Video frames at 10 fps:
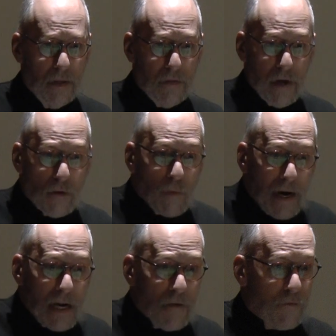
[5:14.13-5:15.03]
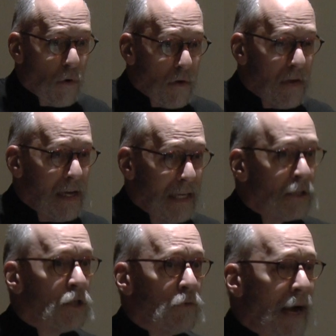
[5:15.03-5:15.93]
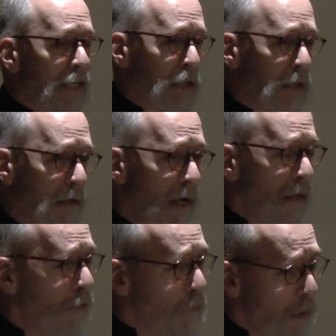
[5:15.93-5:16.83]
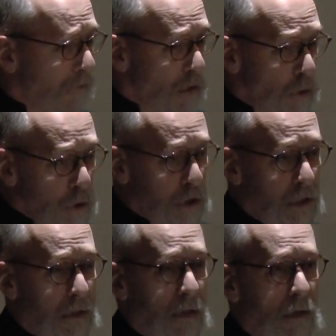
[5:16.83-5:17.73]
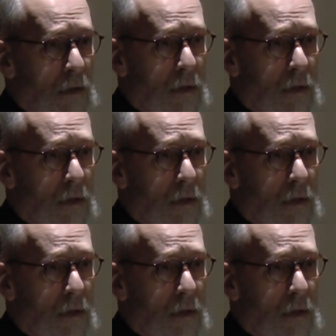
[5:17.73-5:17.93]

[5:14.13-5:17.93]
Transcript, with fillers: They're ready for the insurrection, the revolution.